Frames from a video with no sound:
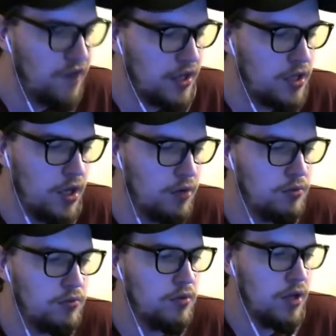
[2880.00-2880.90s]
Thank you.
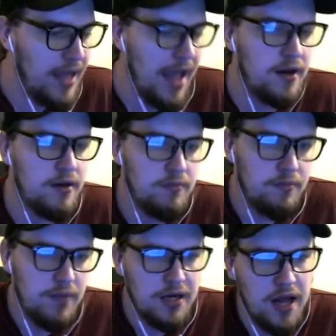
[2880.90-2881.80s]
Again,
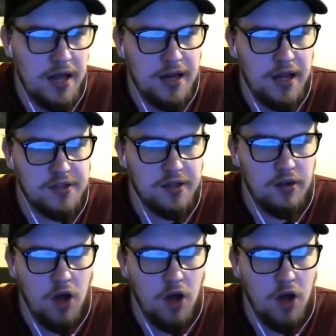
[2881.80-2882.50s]
Man United, Arsenal.